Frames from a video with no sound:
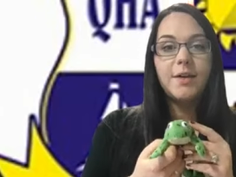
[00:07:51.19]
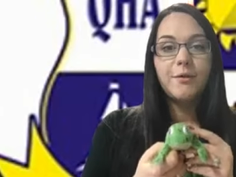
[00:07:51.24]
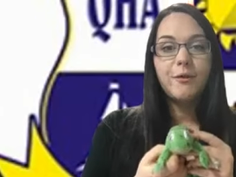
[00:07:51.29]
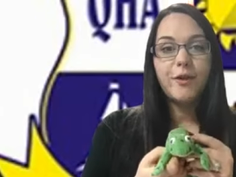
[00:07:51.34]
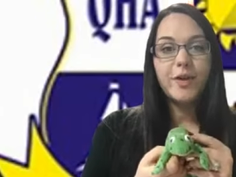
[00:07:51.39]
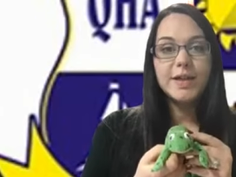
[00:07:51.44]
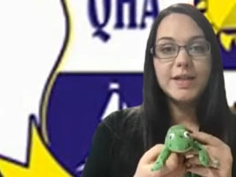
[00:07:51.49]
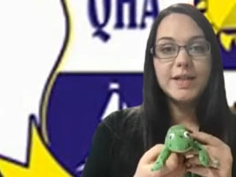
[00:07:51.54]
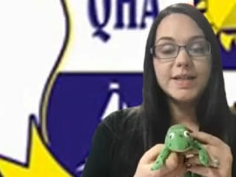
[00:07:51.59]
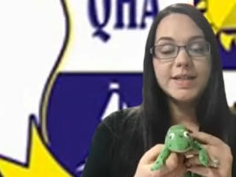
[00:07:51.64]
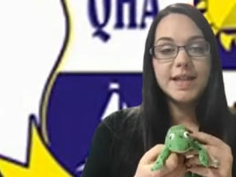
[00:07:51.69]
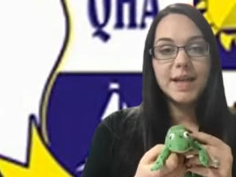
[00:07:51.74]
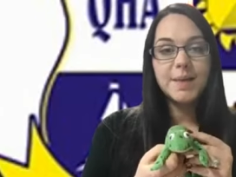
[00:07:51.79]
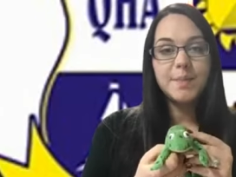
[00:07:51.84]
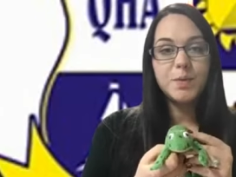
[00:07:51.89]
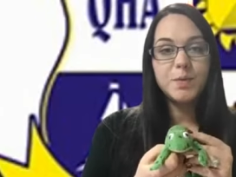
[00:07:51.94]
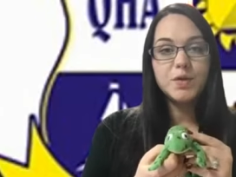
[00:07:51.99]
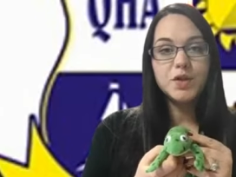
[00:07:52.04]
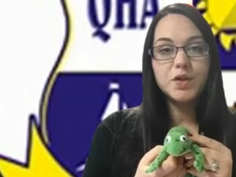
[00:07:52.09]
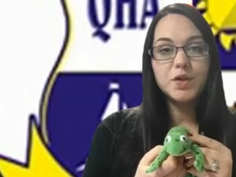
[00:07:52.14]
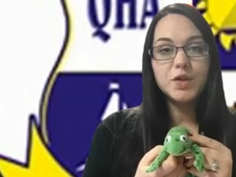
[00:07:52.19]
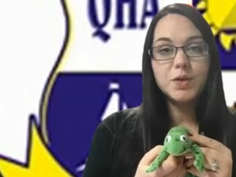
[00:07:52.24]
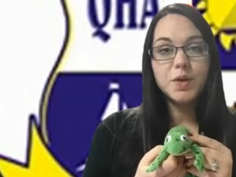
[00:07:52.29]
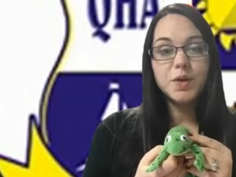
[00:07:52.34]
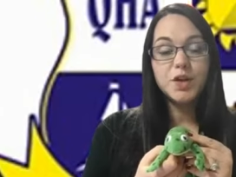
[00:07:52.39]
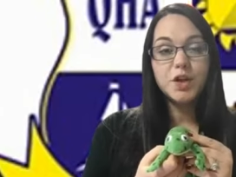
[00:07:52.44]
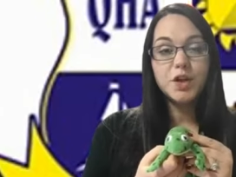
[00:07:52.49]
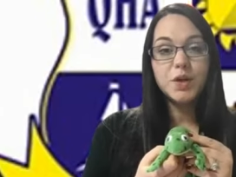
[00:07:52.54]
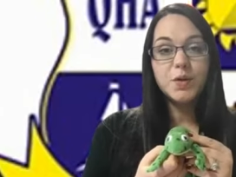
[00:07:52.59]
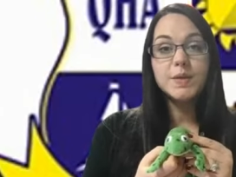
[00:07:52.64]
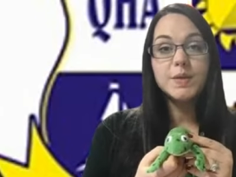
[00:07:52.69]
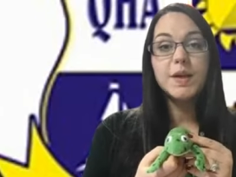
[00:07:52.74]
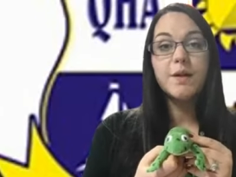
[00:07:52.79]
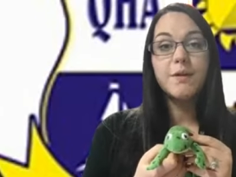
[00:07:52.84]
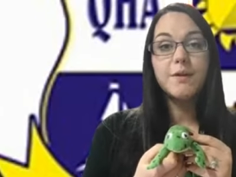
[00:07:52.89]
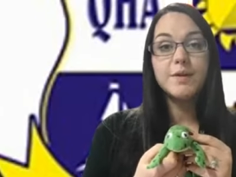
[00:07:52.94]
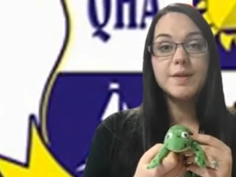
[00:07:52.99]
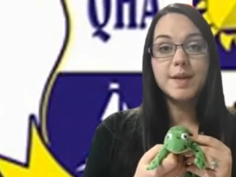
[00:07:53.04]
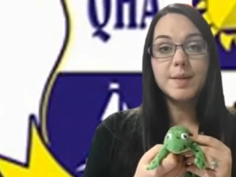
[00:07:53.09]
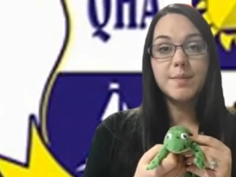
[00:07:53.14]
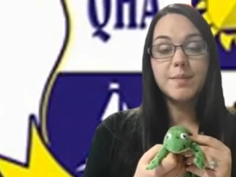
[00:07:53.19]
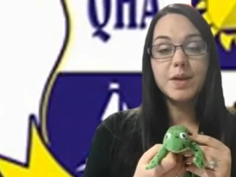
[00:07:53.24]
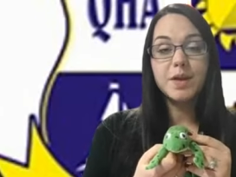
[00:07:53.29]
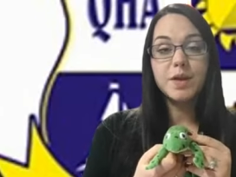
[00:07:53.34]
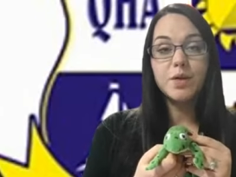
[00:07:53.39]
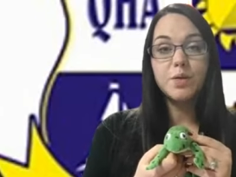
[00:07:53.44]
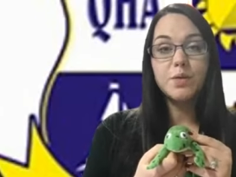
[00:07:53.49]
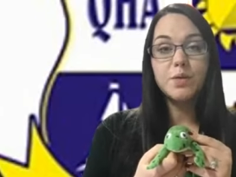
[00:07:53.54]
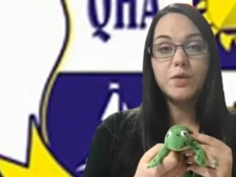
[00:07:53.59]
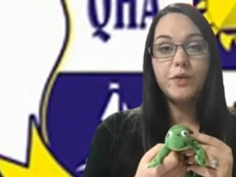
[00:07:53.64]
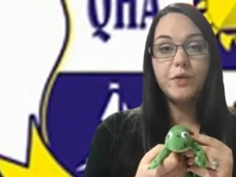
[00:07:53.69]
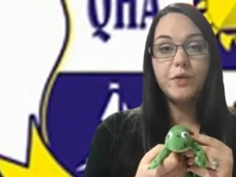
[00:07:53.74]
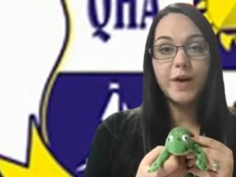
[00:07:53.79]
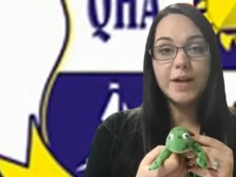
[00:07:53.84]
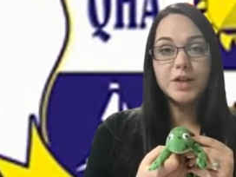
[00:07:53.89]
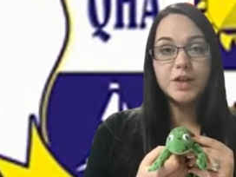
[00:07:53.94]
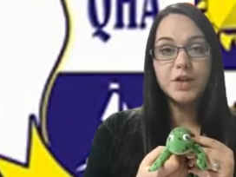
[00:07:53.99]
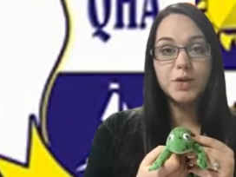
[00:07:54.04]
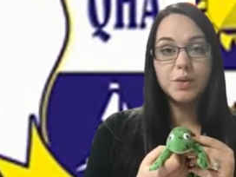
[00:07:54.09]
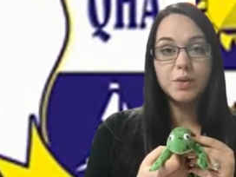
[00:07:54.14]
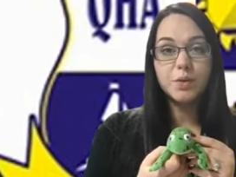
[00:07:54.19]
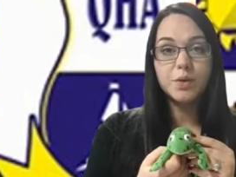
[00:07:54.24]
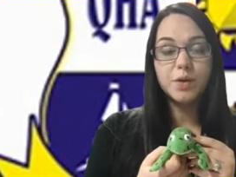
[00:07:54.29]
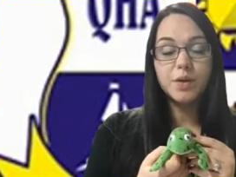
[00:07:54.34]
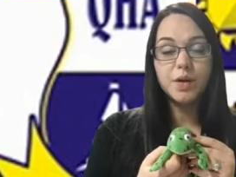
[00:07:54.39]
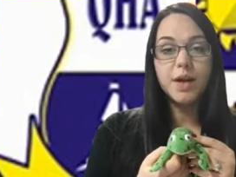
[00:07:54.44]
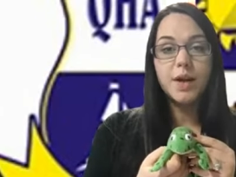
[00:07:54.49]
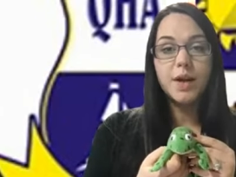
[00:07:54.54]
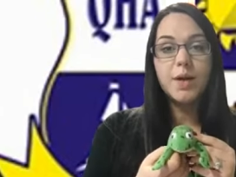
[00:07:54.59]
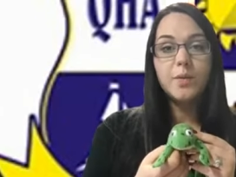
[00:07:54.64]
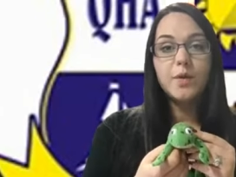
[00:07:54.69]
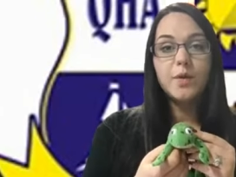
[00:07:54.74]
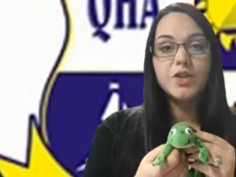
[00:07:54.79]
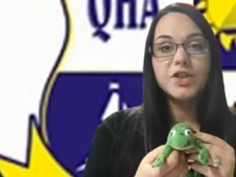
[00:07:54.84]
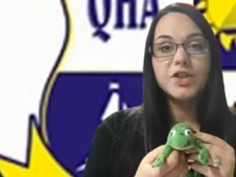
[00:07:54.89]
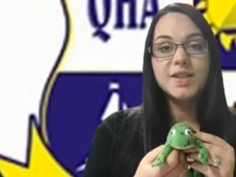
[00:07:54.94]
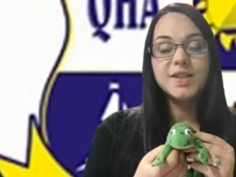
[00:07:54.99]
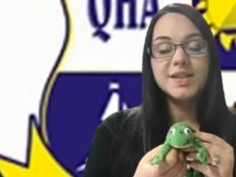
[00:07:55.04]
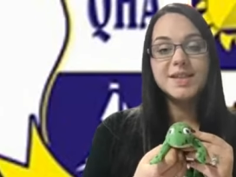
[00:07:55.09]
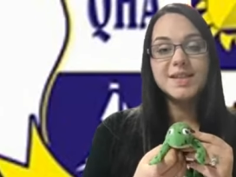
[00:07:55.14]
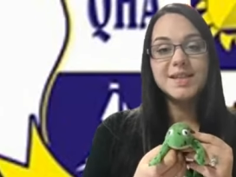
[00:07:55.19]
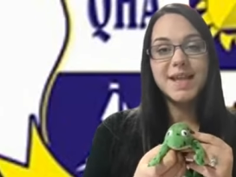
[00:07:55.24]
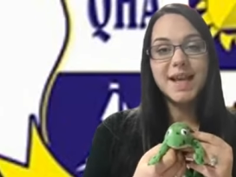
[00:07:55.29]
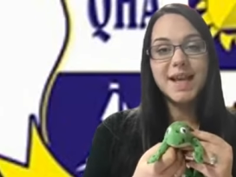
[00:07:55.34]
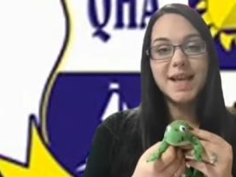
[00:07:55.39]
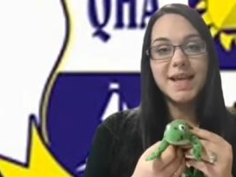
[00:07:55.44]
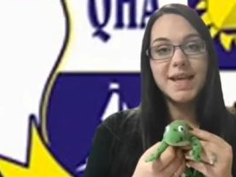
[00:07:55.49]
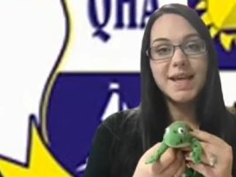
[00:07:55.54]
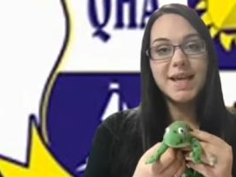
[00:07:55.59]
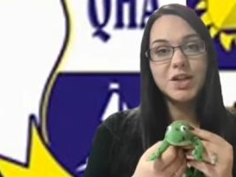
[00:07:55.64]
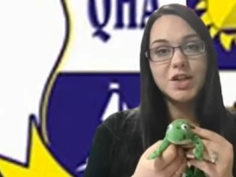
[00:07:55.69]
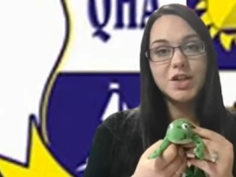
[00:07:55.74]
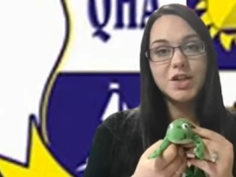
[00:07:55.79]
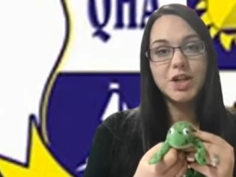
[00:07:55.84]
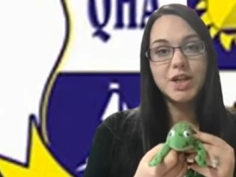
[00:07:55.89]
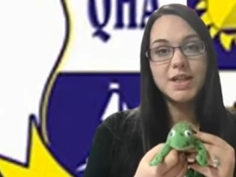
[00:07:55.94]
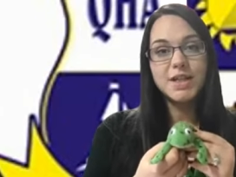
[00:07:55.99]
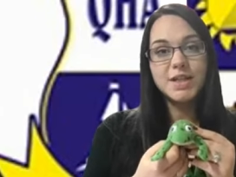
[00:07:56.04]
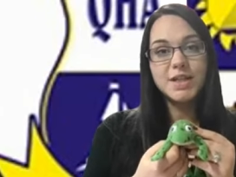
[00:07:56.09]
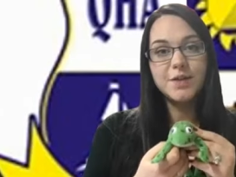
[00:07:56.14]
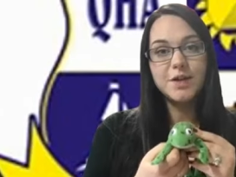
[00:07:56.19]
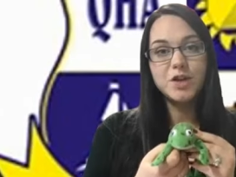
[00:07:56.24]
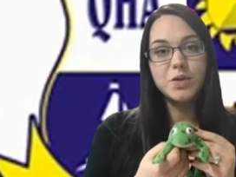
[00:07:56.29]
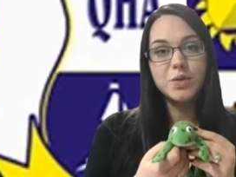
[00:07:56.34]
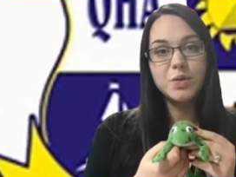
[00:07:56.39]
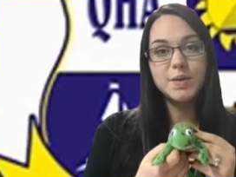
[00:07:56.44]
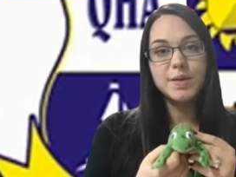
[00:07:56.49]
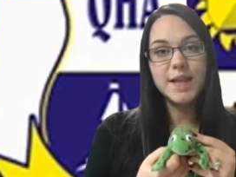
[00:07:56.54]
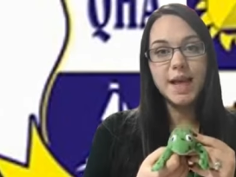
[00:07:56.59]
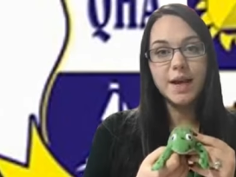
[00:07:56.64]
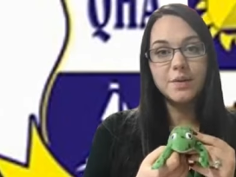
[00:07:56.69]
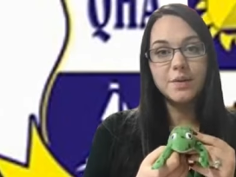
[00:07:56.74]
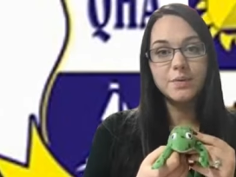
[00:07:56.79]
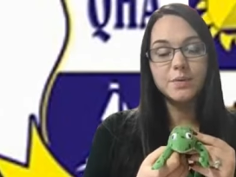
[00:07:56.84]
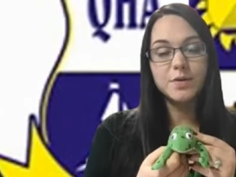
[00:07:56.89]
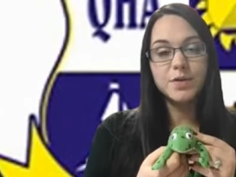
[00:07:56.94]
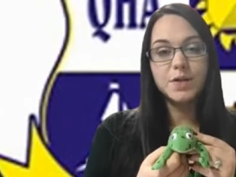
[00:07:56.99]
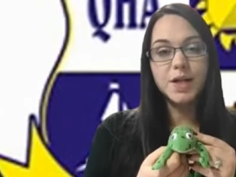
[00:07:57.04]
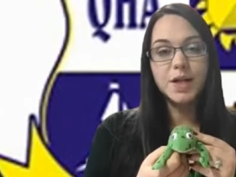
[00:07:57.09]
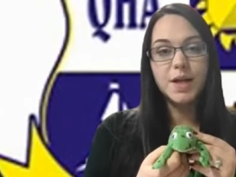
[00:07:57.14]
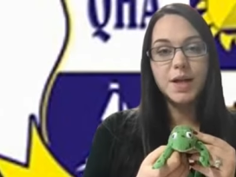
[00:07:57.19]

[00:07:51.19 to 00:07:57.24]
Fred is able to use something called Fred Talk, which is to say each individual sound,